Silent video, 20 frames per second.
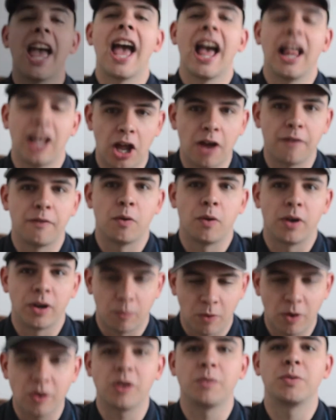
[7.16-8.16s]
Hello everyone
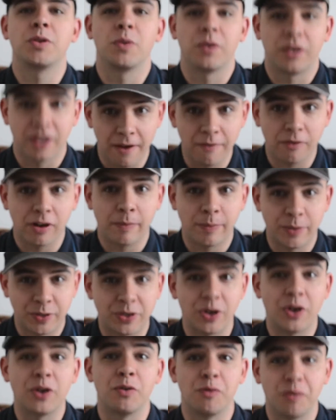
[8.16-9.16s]
and welcome to another
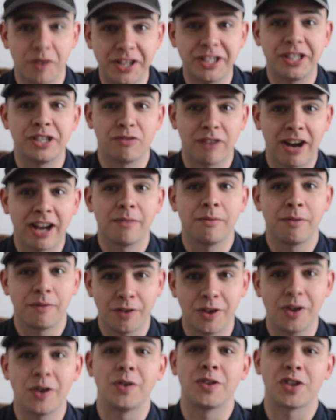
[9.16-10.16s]
episode of Reese's Random
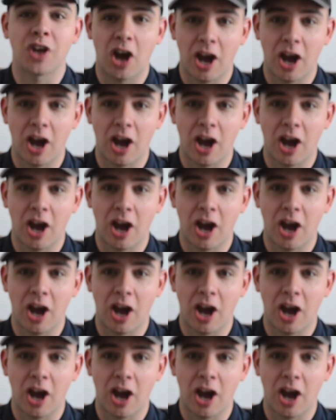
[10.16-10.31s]
Reviews.